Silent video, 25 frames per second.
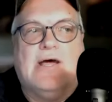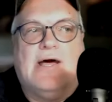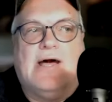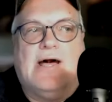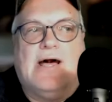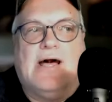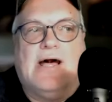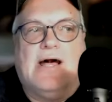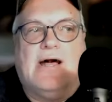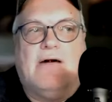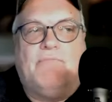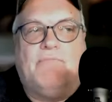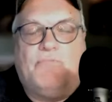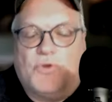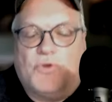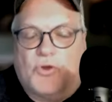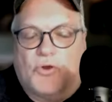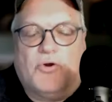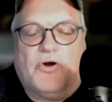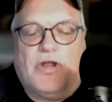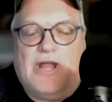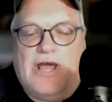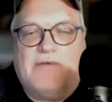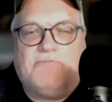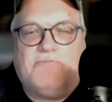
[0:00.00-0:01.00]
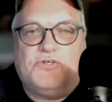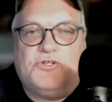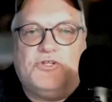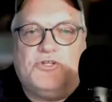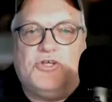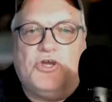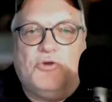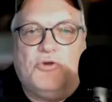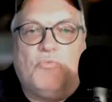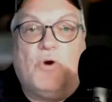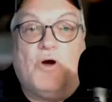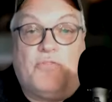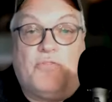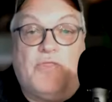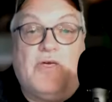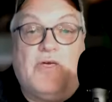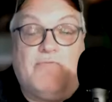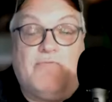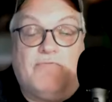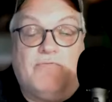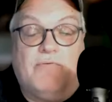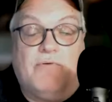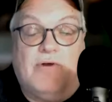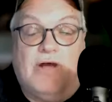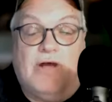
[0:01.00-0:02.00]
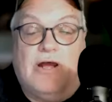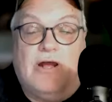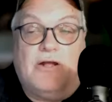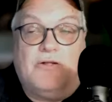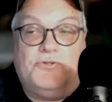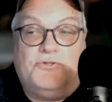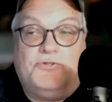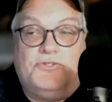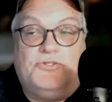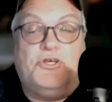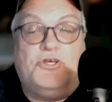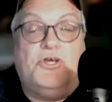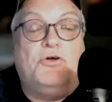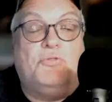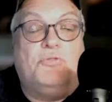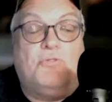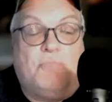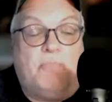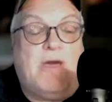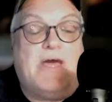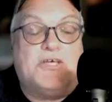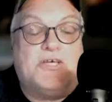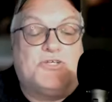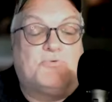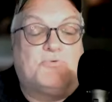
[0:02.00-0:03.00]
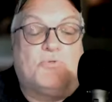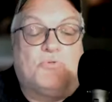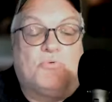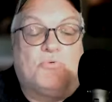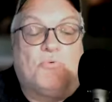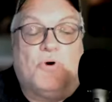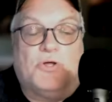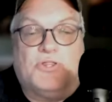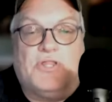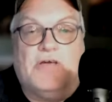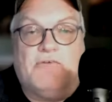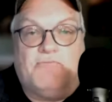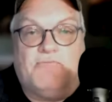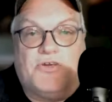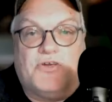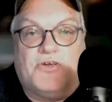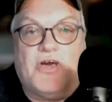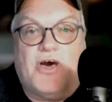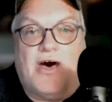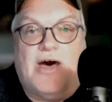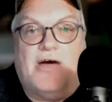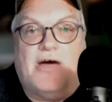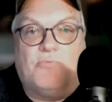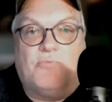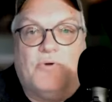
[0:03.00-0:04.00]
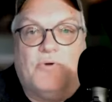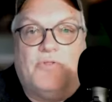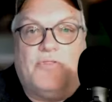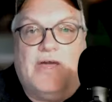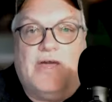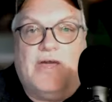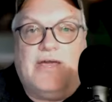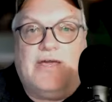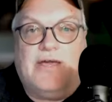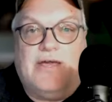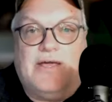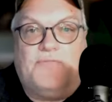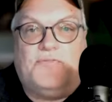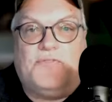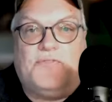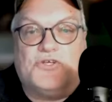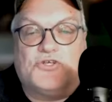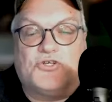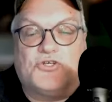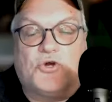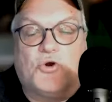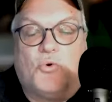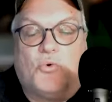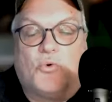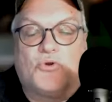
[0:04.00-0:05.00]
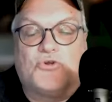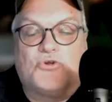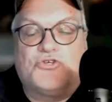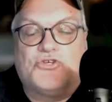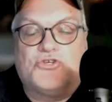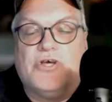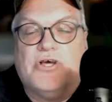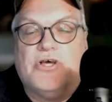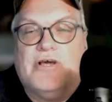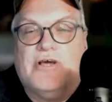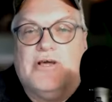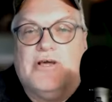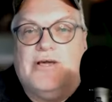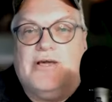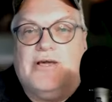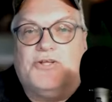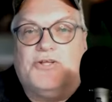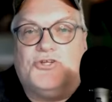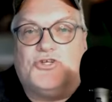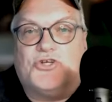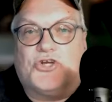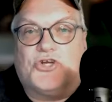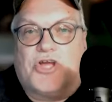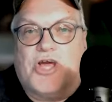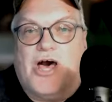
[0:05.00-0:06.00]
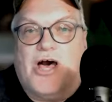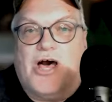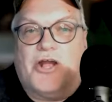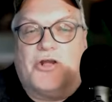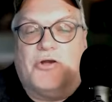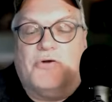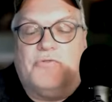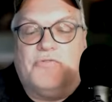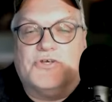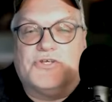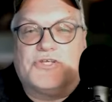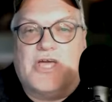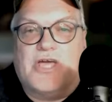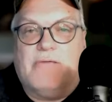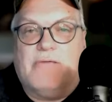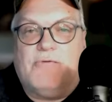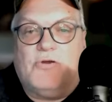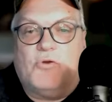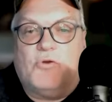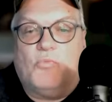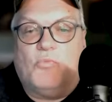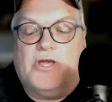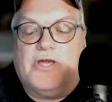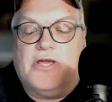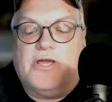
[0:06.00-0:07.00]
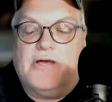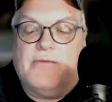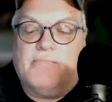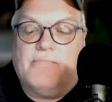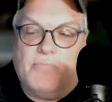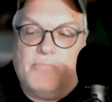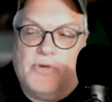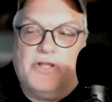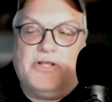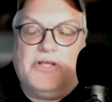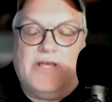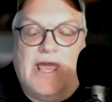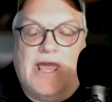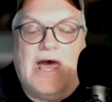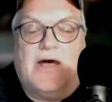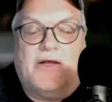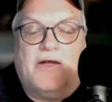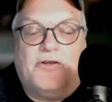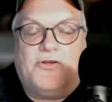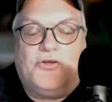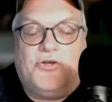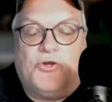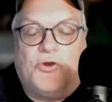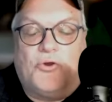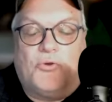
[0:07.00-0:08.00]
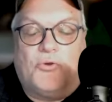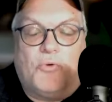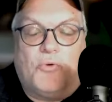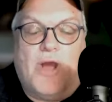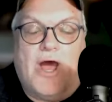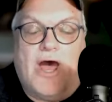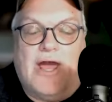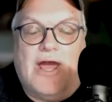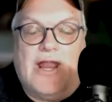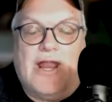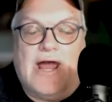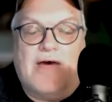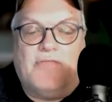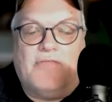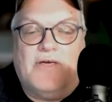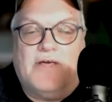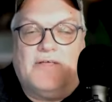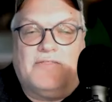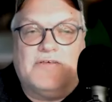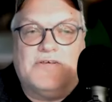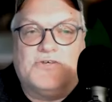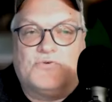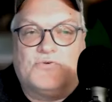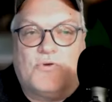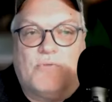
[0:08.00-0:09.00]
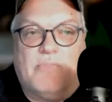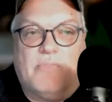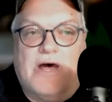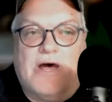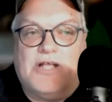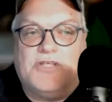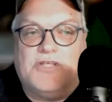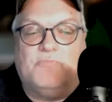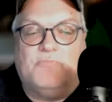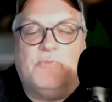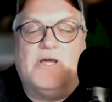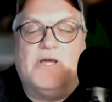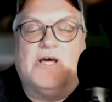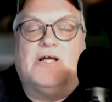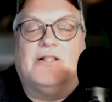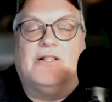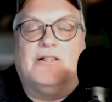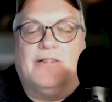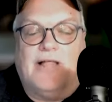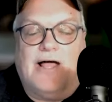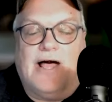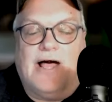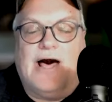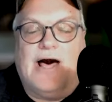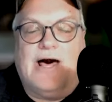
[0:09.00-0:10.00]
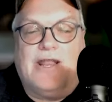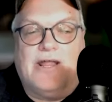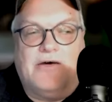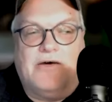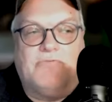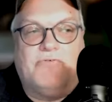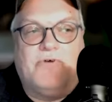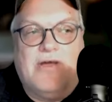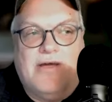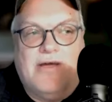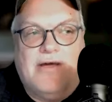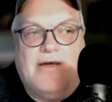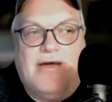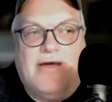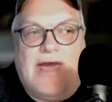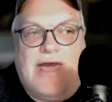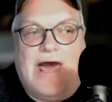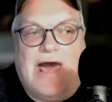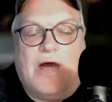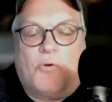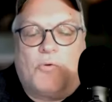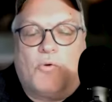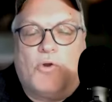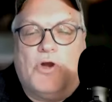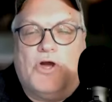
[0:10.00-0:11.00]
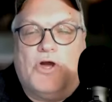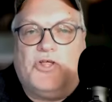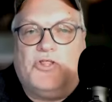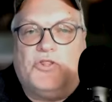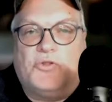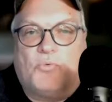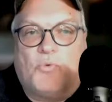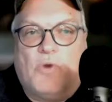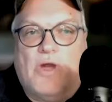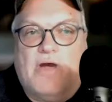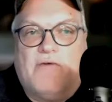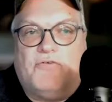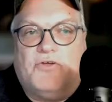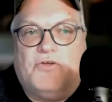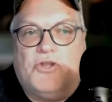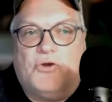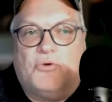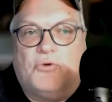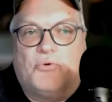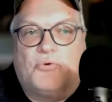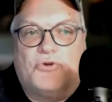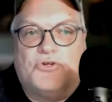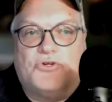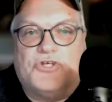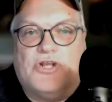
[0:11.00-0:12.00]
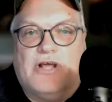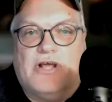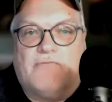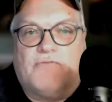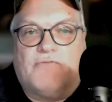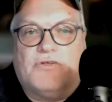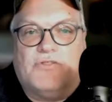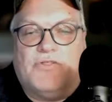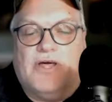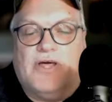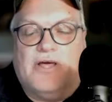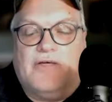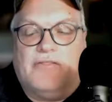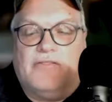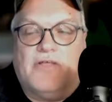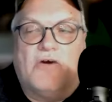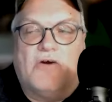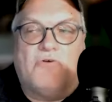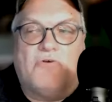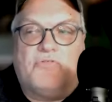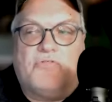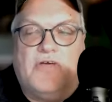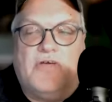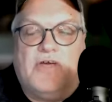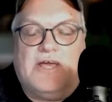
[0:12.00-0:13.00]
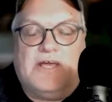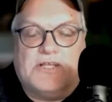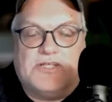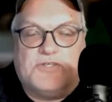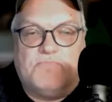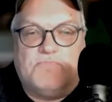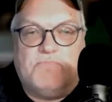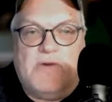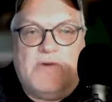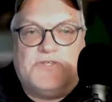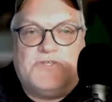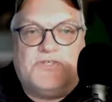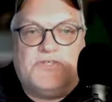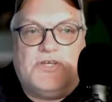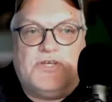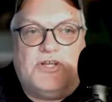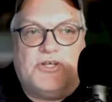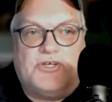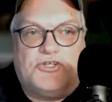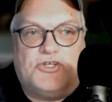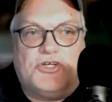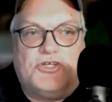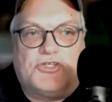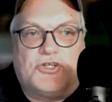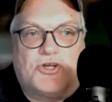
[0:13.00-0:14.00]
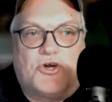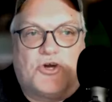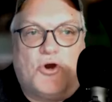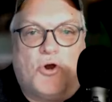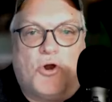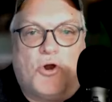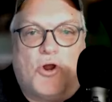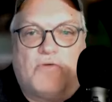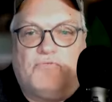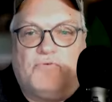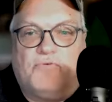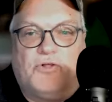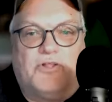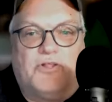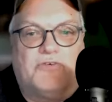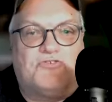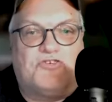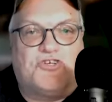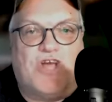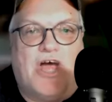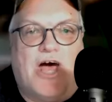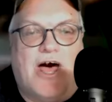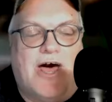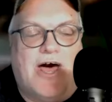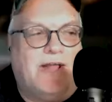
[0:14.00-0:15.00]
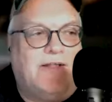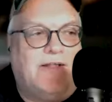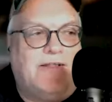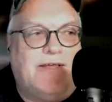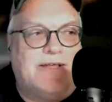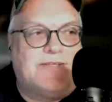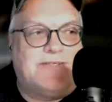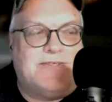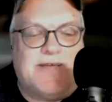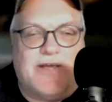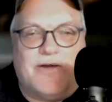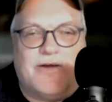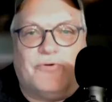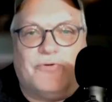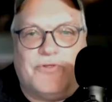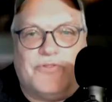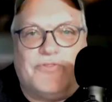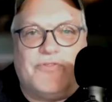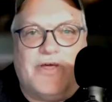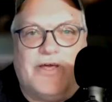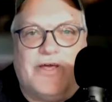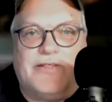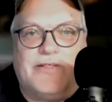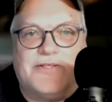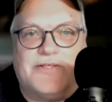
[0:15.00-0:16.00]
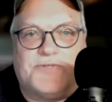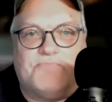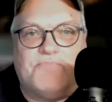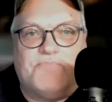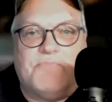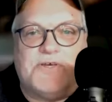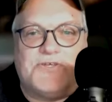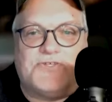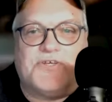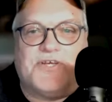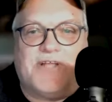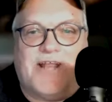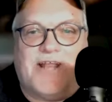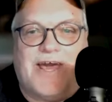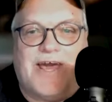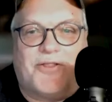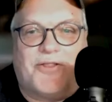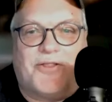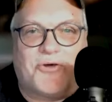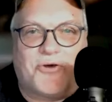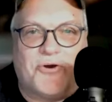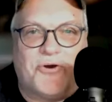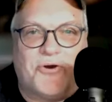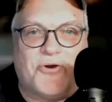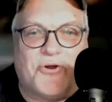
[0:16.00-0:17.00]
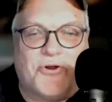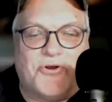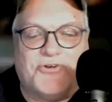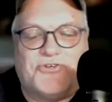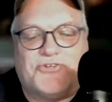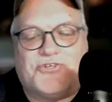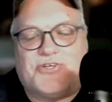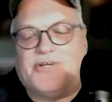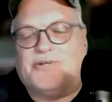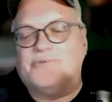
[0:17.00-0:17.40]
Uh, they're going to have to do what they've uh, do the best with what they've got when they hit this course in Chicago this coming weekend. But yeah, you're right. I think this reminds me a lot of outrunning the revenuers and everything. The only thing that's missing is just a car full of shine. That's the only thing that's missing out of the car. So.